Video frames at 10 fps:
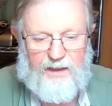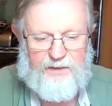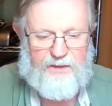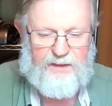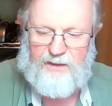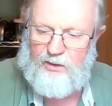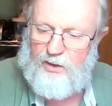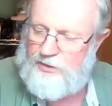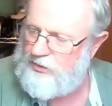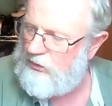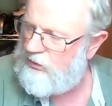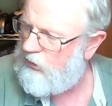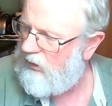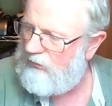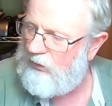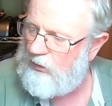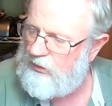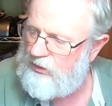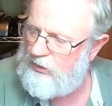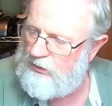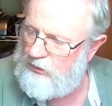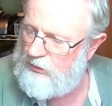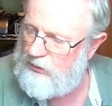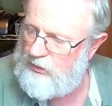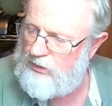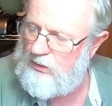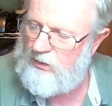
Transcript: I think they're also 1202s.